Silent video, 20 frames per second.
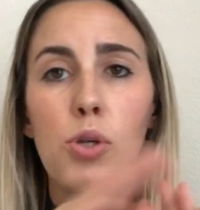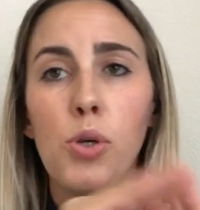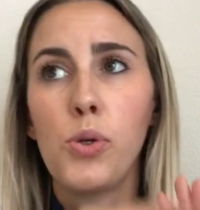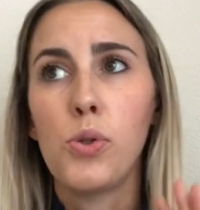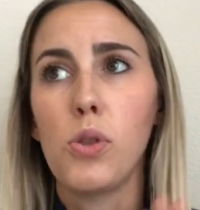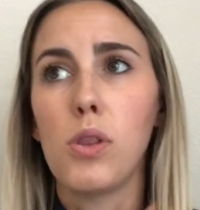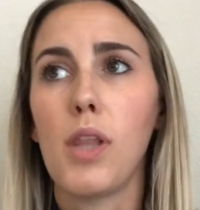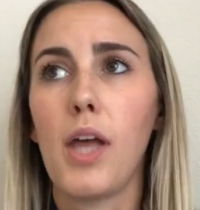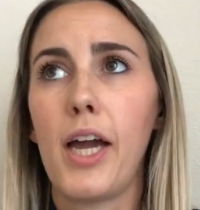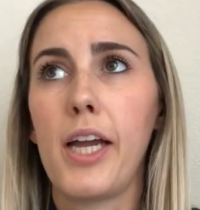who
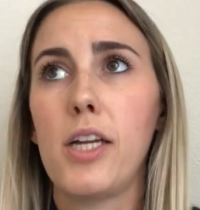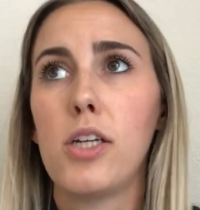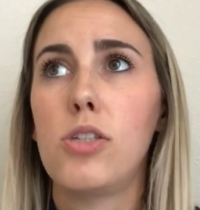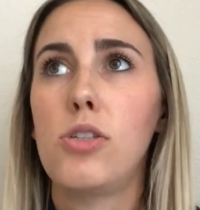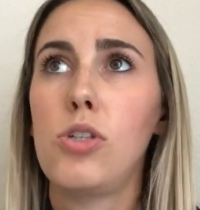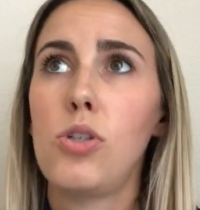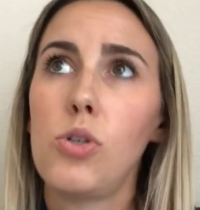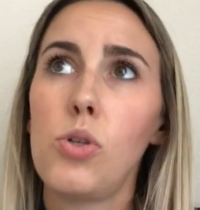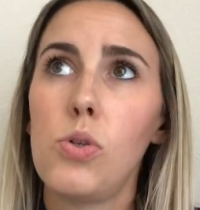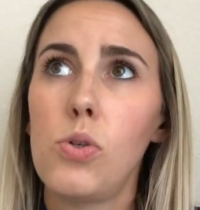like
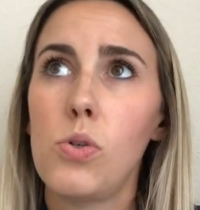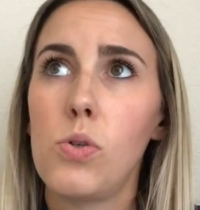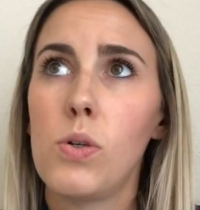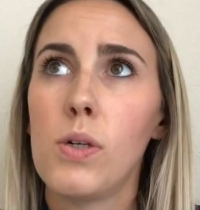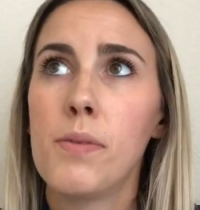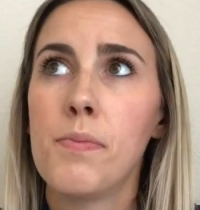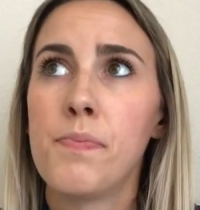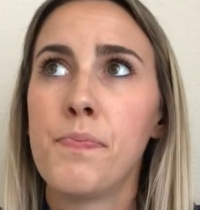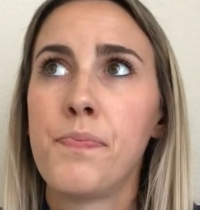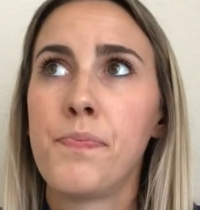to
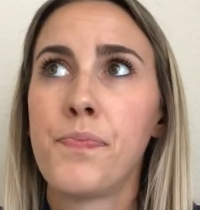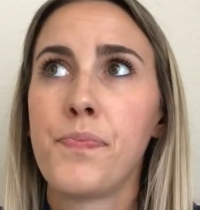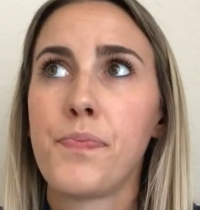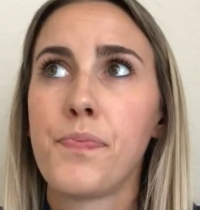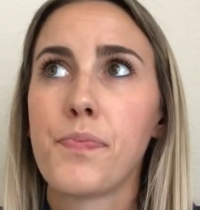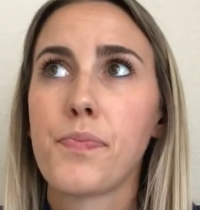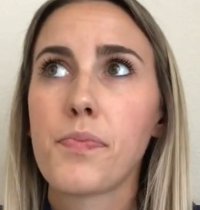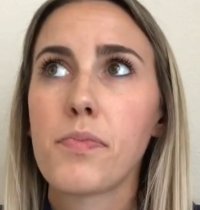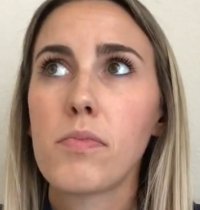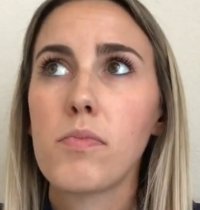
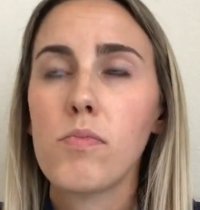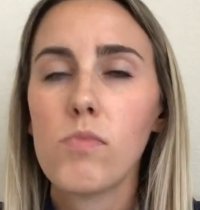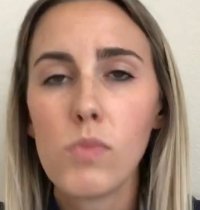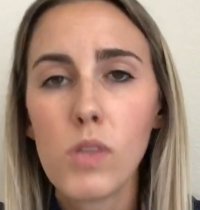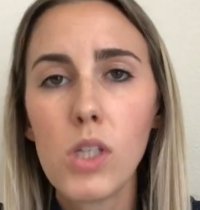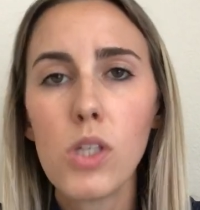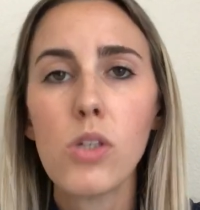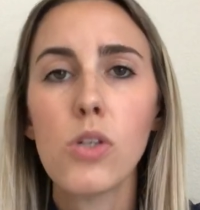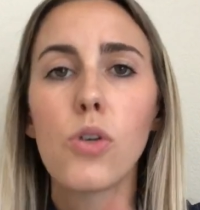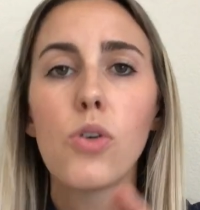
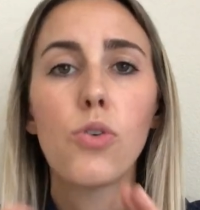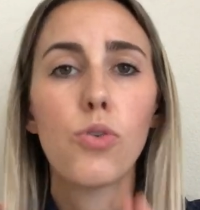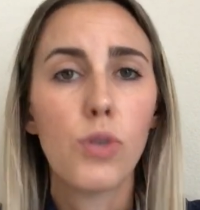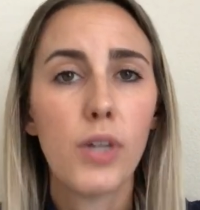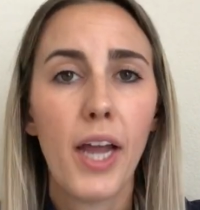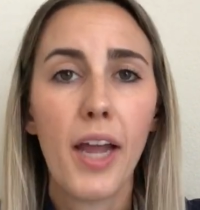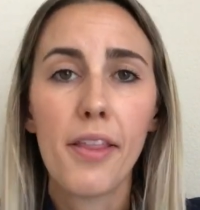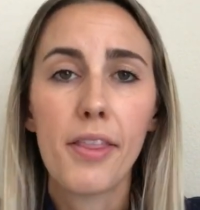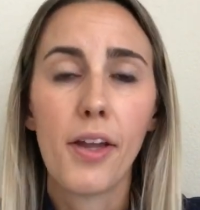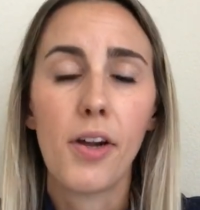
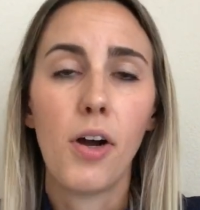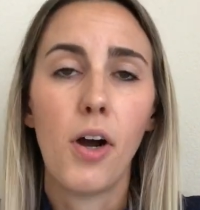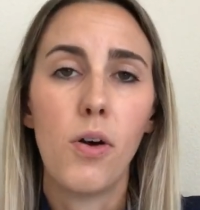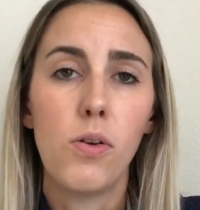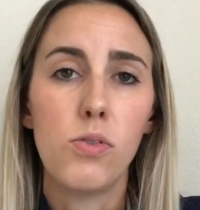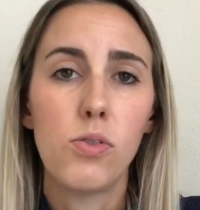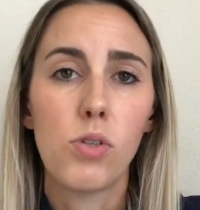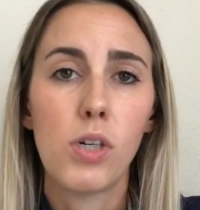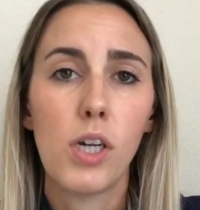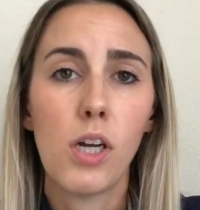create their
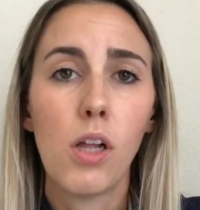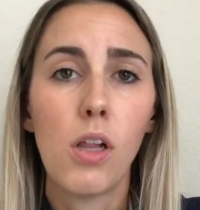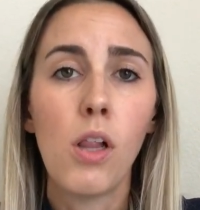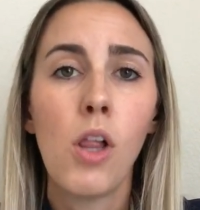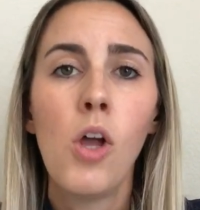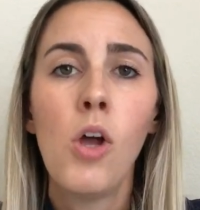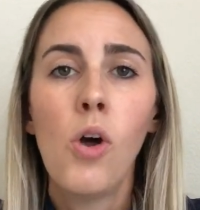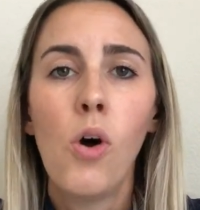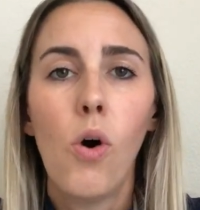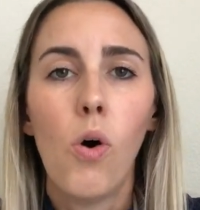own drill,
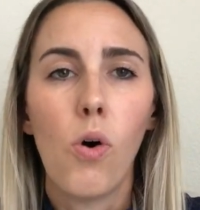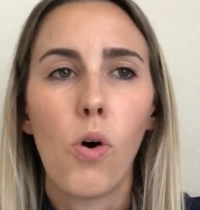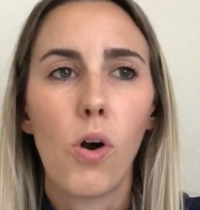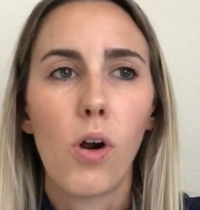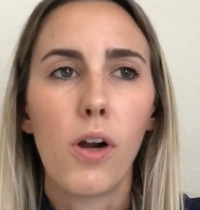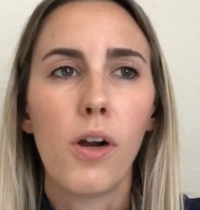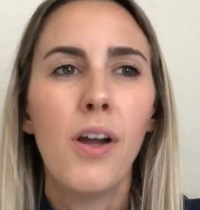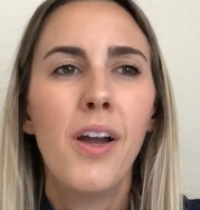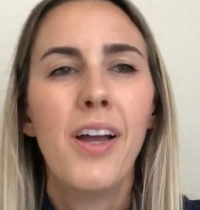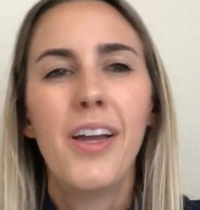
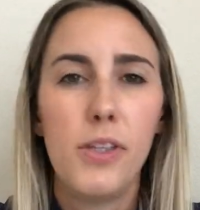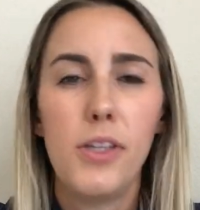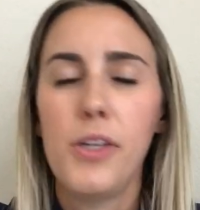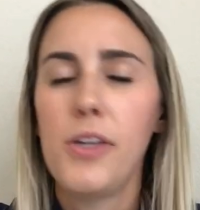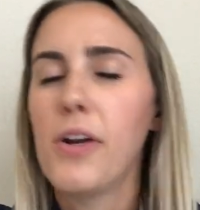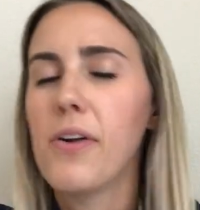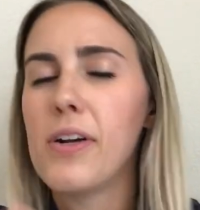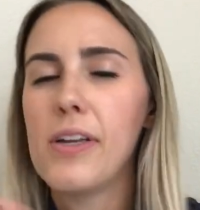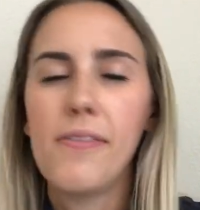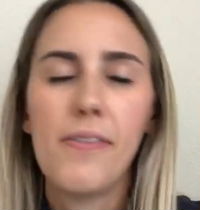or you
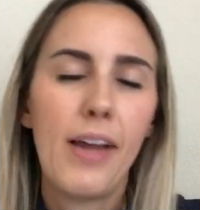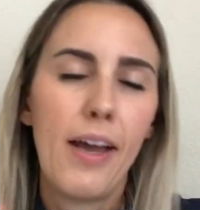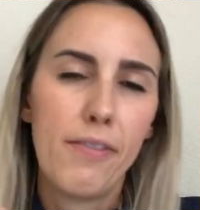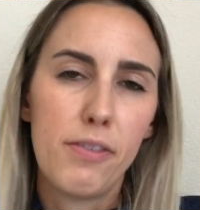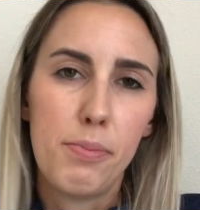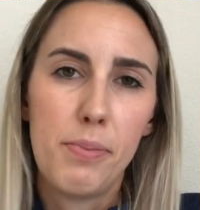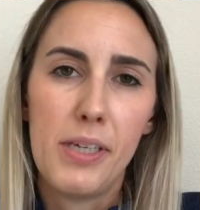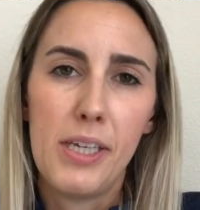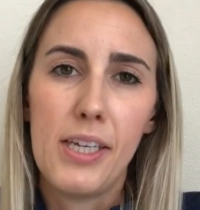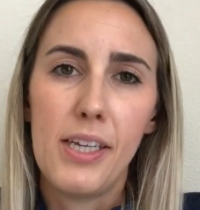don't even have
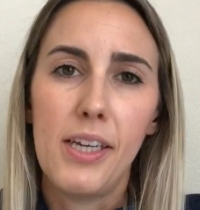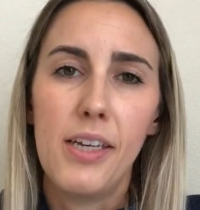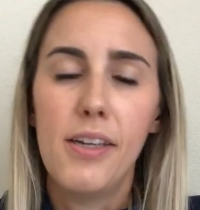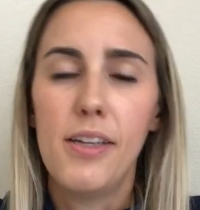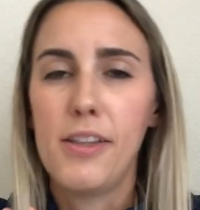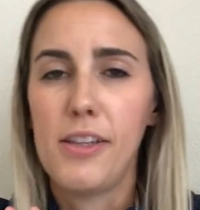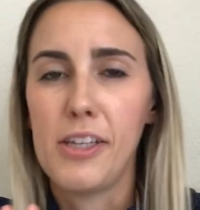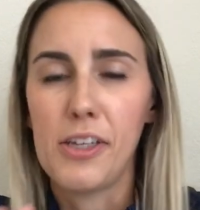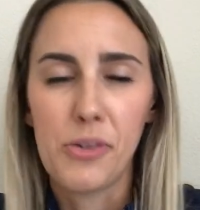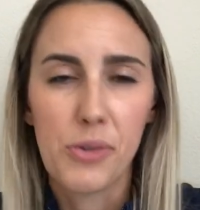to be
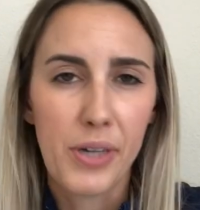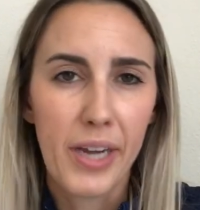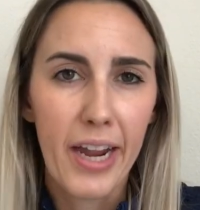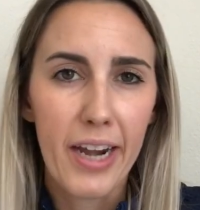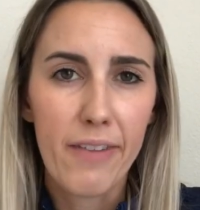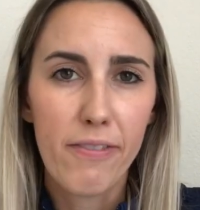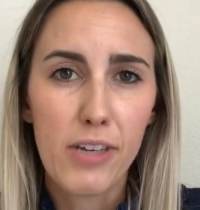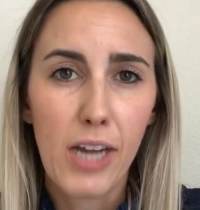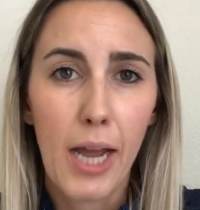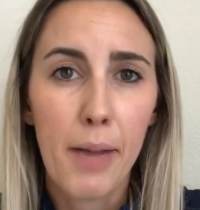the
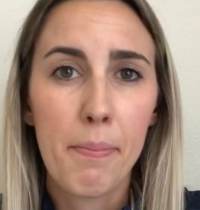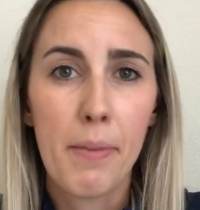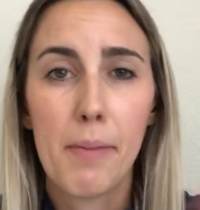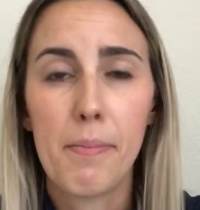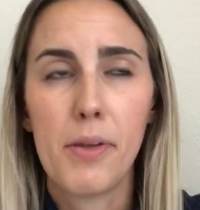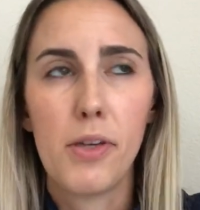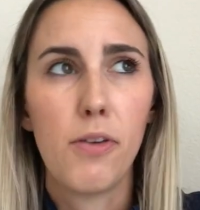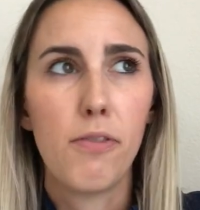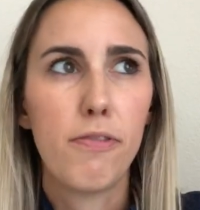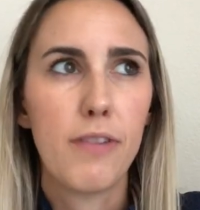creative type.
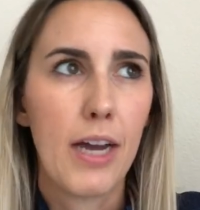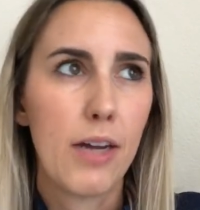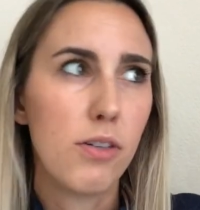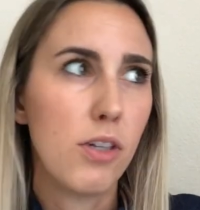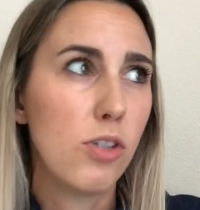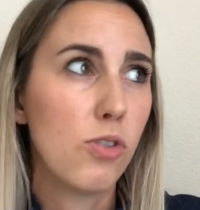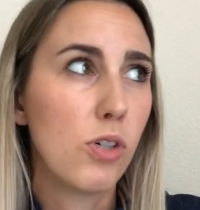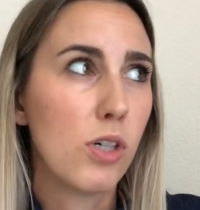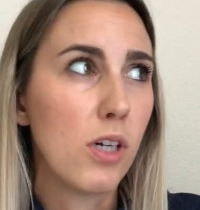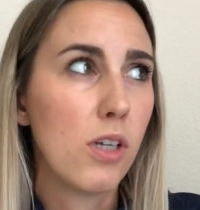Maybe you found
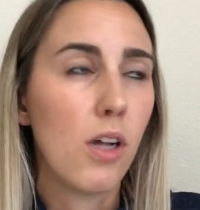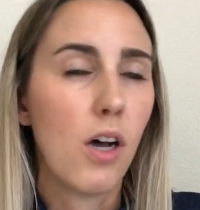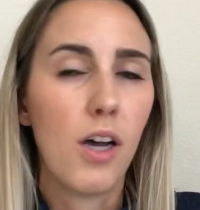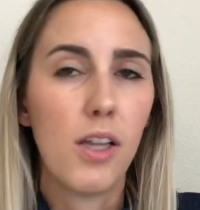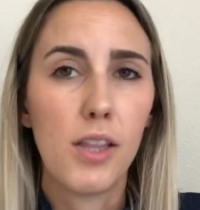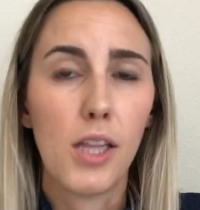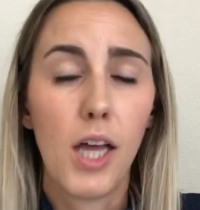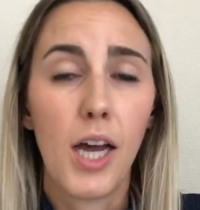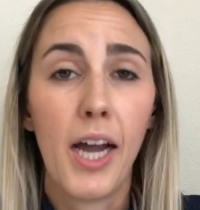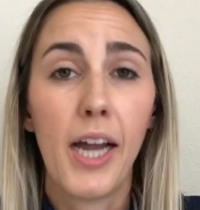a drill
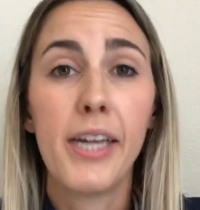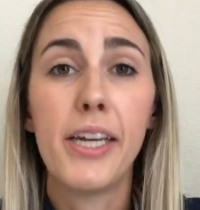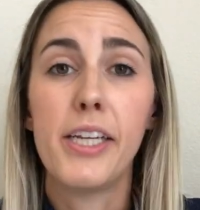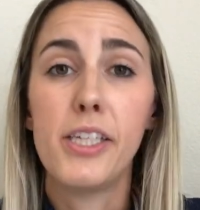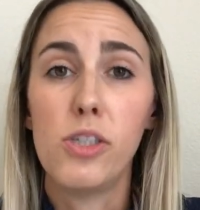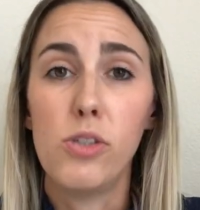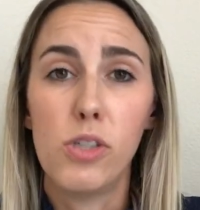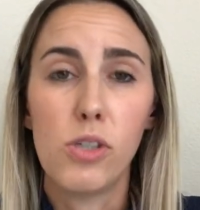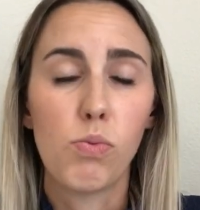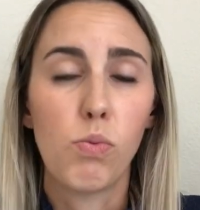online and
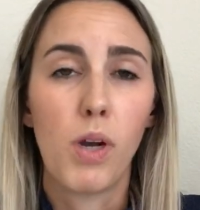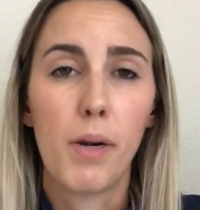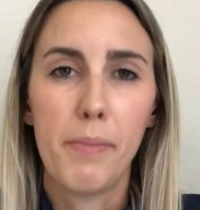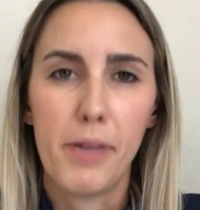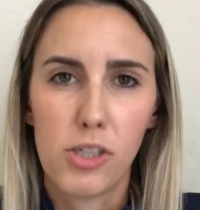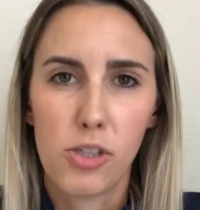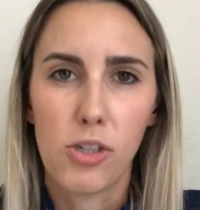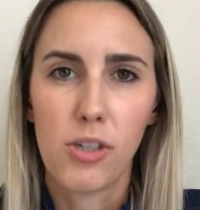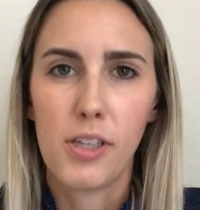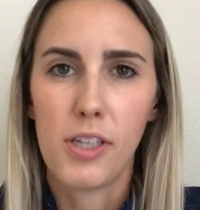you just want to
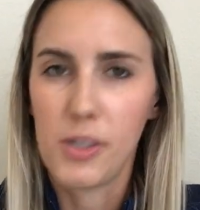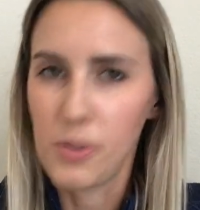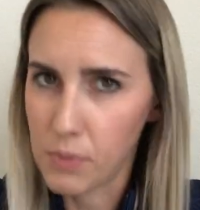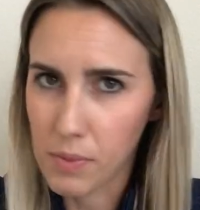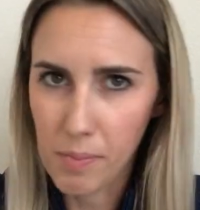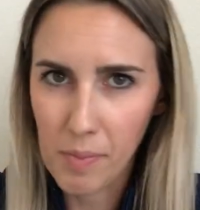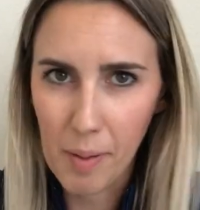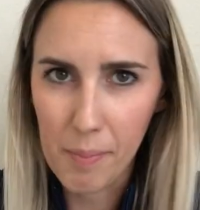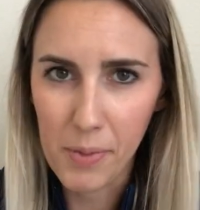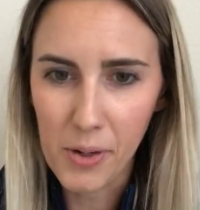make sure that you
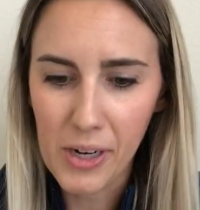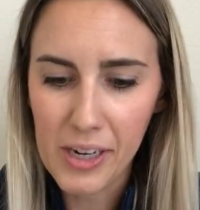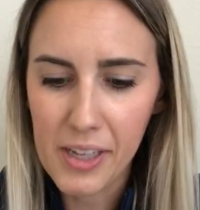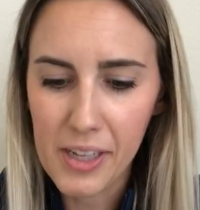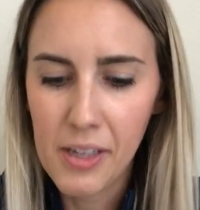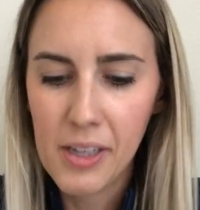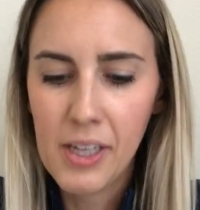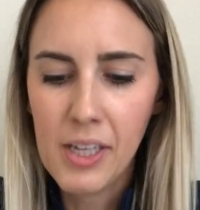remember it.